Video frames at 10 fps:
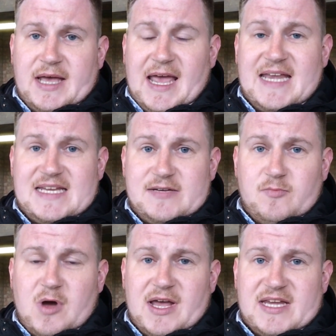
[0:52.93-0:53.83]
headed
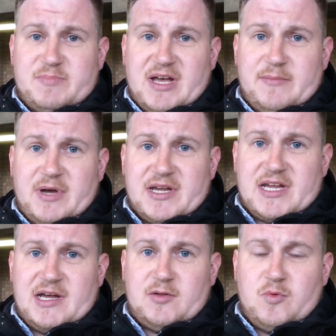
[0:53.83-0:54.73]
wide by
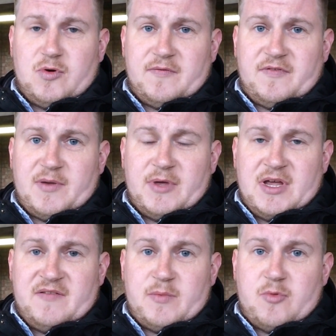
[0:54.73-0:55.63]
Kyle Wootton from
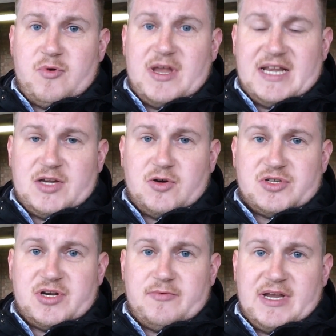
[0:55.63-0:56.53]
a really
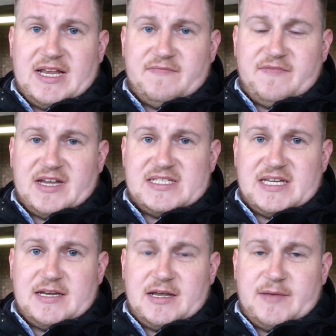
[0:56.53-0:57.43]
good and a really
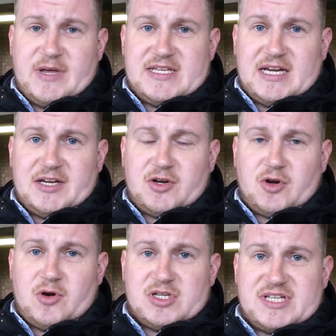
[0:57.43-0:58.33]
inviting Adelican
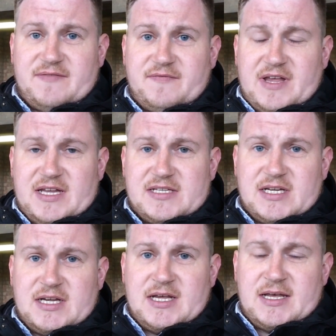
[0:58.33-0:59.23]
cross hit
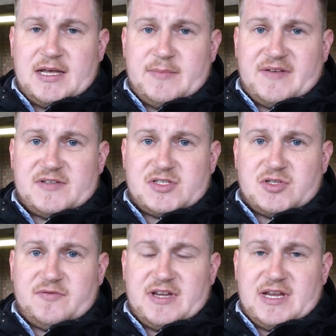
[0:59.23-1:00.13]
after
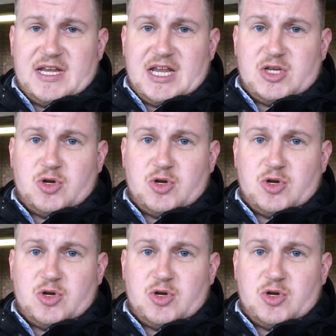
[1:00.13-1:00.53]
sort of he